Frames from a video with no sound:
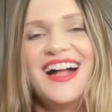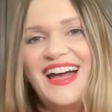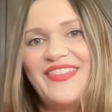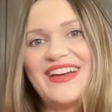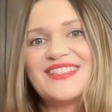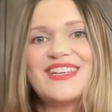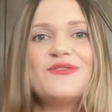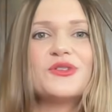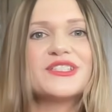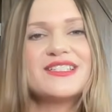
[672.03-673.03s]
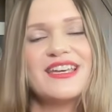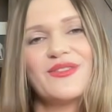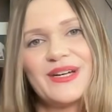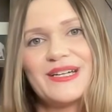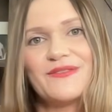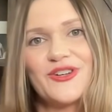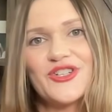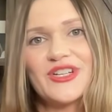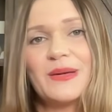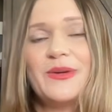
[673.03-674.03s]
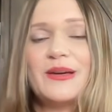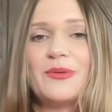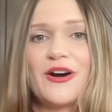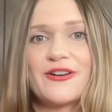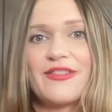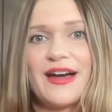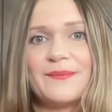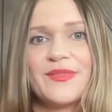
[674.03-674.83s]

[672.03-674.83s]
and that T4 to T3 conversion can be a part of that.